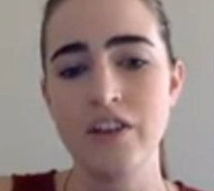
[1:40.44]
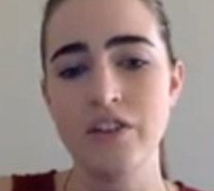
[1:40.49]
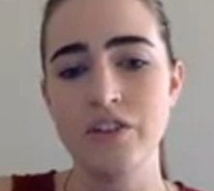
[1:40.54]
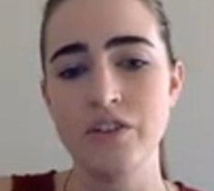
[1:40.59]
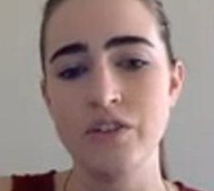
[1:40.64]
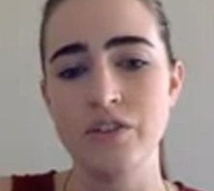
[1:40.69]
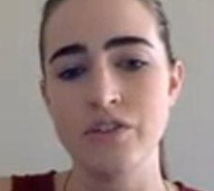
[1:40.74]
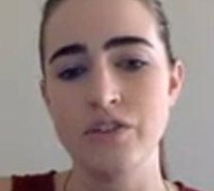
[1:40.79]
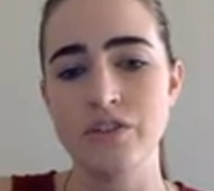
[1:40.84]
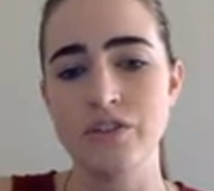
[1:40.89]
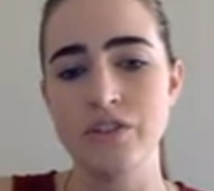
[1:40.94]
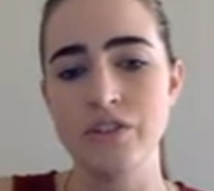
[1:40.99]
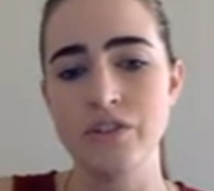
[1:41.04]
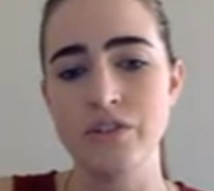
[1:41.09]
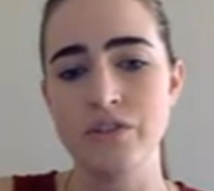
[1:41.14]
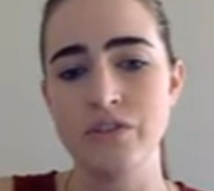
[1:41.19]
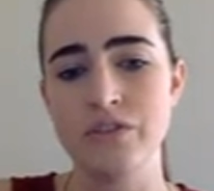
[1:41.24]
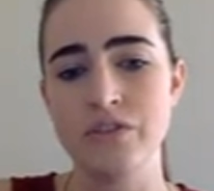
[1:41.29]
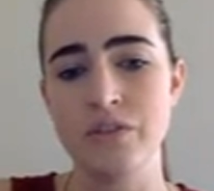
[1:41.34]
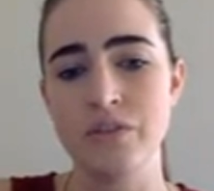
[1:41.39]
you could
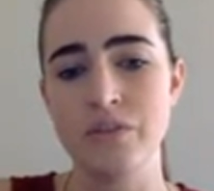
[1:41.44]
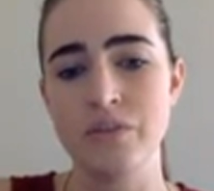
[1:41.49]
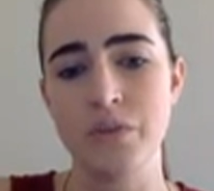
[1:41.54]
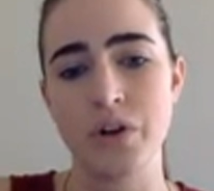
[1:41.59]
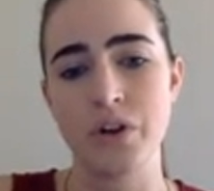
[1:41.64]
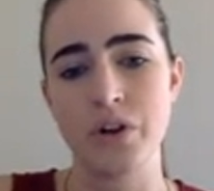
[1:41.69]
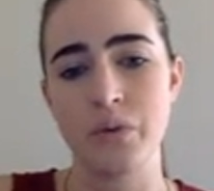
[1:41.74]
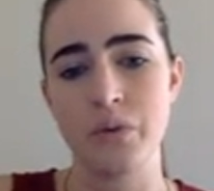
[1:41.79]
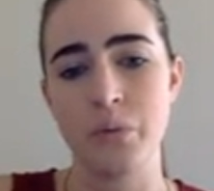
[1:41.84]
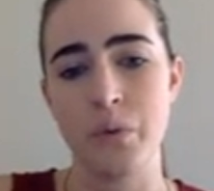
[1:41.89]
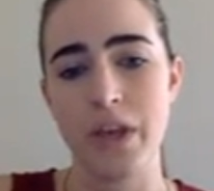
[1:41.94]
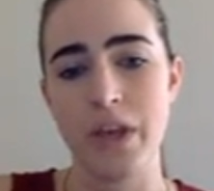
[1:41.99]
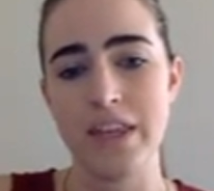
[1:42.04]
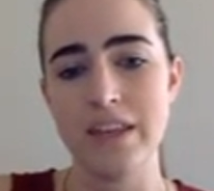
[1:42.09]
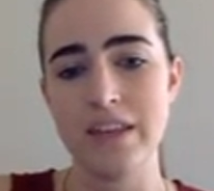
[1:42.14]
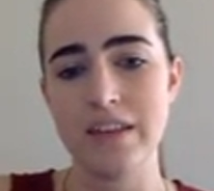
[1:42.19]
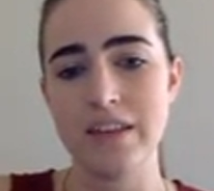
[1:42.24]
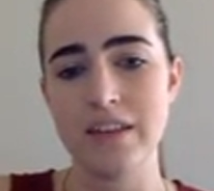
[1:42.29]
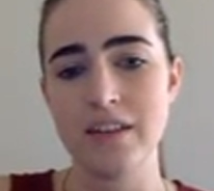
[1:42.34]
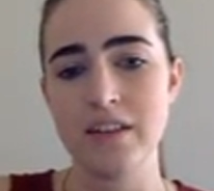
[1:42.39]
use the word weak.
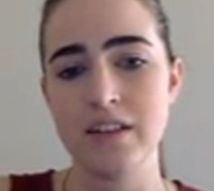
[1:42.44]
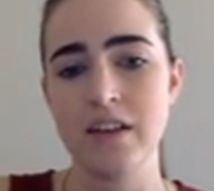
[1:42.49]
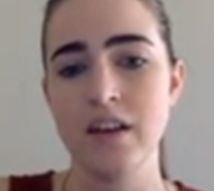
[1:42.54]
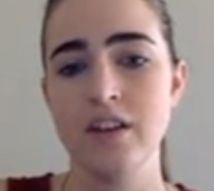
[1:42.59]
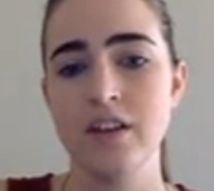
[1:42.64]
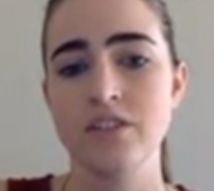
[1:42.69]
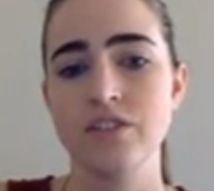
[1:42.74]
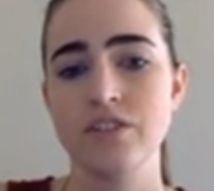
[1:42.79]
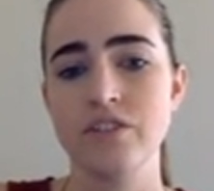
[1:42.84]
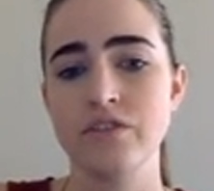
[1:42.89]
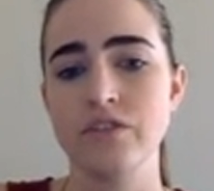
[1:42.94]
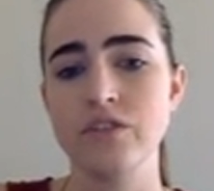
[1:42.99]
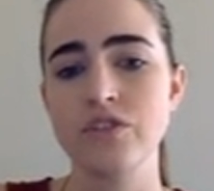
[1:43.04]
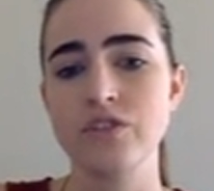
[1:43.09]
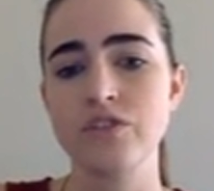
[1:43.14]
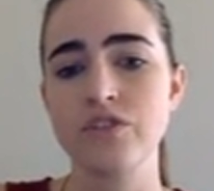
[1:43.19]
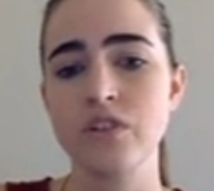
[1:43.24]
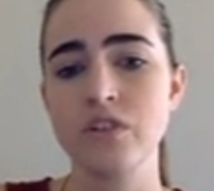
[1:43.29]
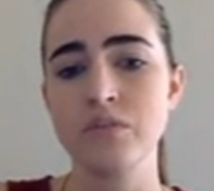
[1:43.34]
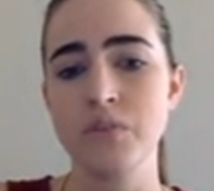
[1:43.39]
So you've got
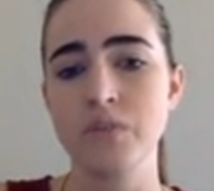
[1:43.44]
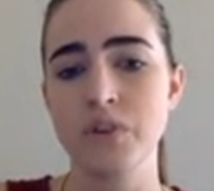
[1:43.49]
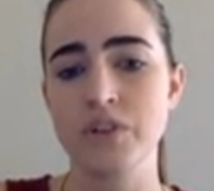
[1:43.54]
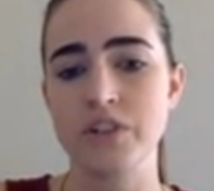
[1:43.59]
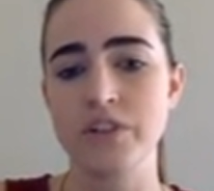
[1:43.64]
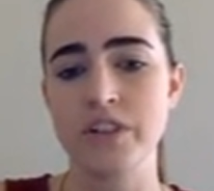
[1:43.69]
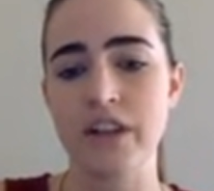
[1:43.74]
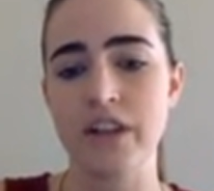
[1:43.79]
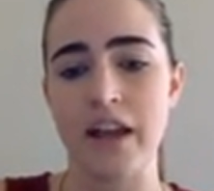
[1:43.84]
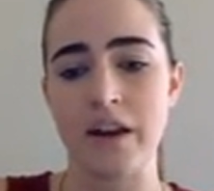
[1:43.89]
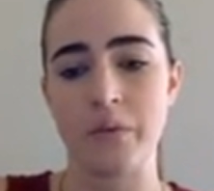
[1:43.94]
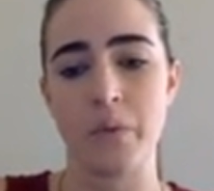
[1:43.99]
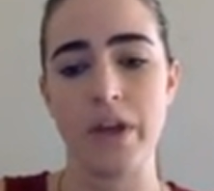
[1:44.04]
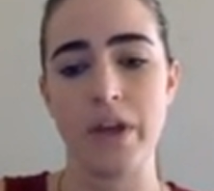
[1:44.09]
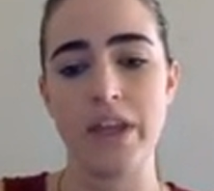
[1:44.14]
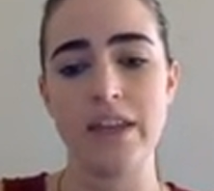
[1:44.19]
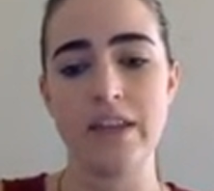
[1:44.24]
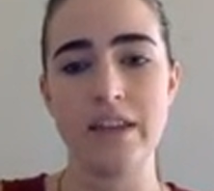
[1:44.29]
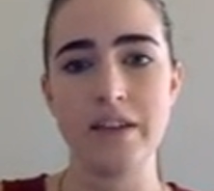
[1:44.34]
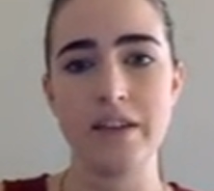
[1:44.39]
strong, moderate, and
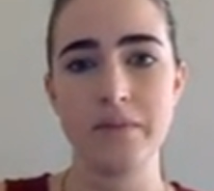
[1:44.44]
weak.